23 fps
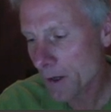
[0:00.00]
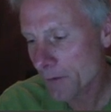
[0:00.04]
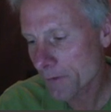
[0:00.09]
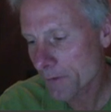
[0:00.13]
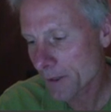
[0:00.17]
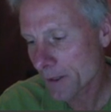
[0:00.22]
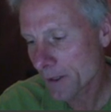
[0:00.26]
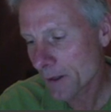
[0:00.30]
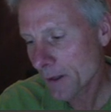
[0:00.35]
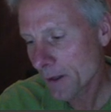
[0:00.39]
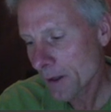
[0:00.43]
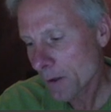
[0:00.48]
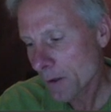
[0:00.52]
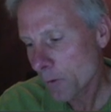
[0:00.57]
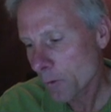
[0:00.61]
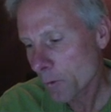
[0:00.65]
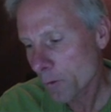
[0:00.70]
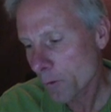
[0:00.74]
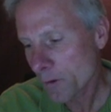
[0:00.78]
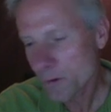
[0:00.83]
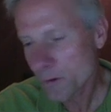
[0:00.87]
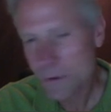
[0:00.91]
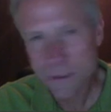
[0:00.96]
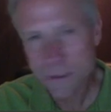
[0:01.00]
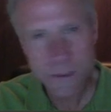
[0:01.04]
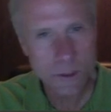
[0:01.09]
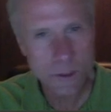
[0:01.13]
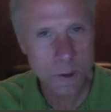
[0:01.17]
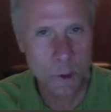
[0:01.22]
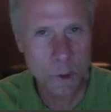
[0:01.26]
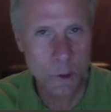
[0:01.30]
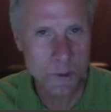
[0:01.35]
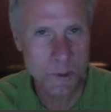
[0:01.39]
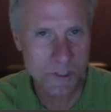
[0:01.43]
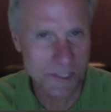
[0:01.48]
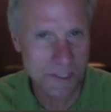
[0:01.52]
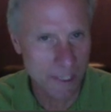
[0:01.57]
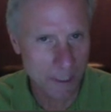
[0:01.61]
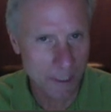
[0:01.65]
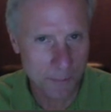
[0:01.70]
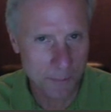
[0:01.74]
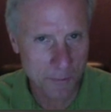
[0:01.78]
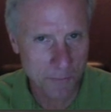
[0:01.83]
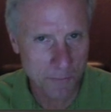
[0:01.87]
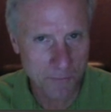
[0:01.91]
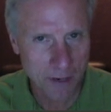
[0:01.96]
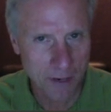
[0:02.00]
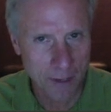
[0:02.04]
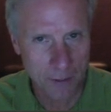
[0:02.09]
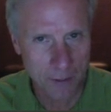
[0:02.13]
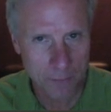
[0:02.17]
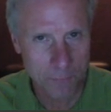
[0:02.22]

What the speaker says: then all you need to do is set up the final